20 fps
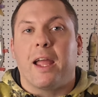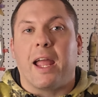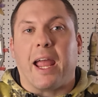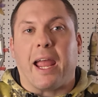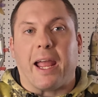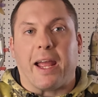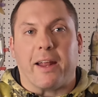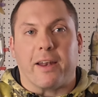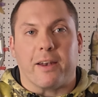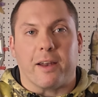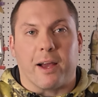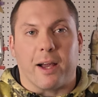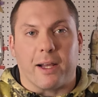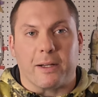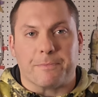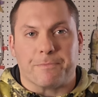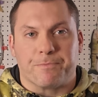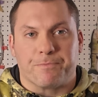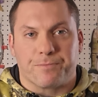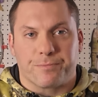and
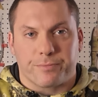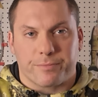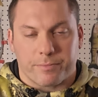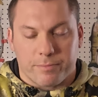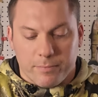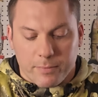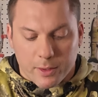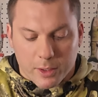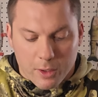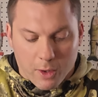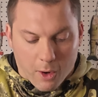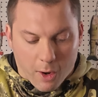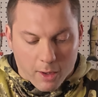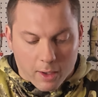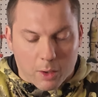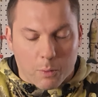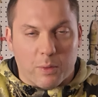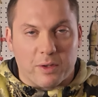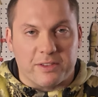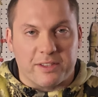all
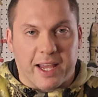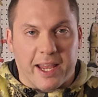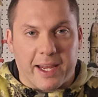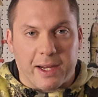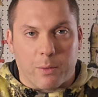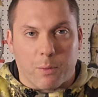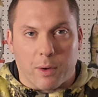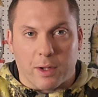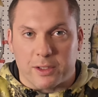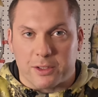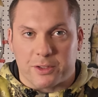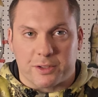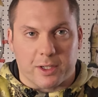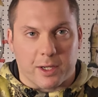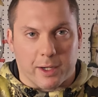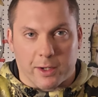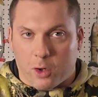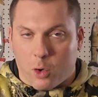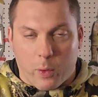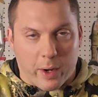it would take was
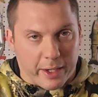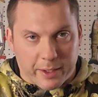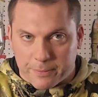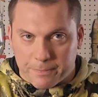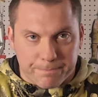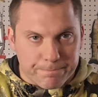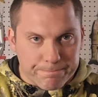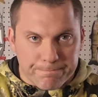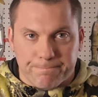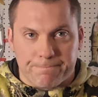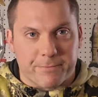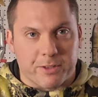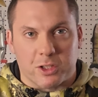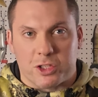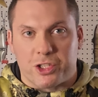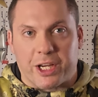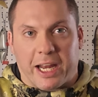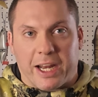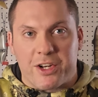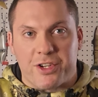a quick
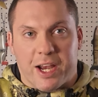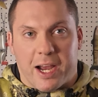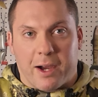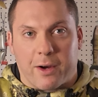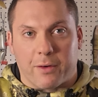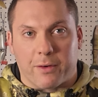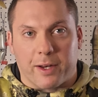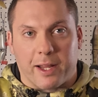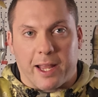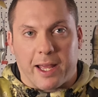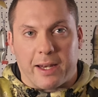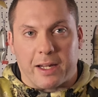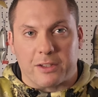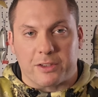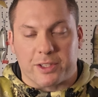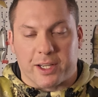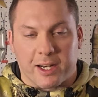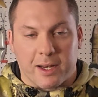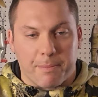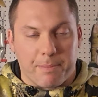change out, and it's
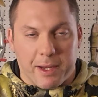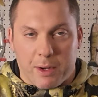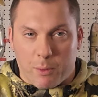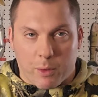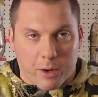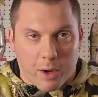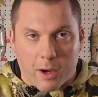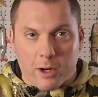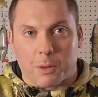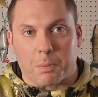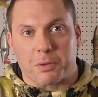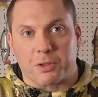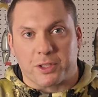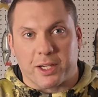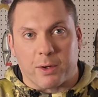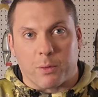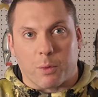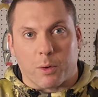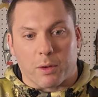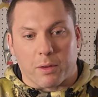going to be
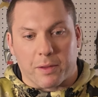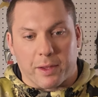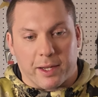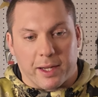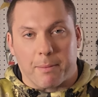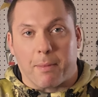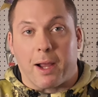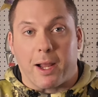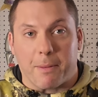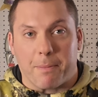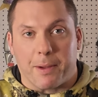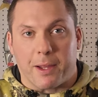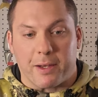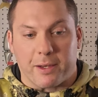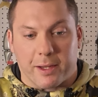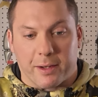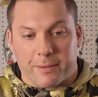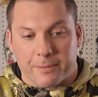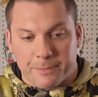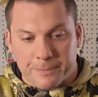100% worth it, in my
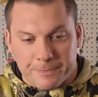opinion.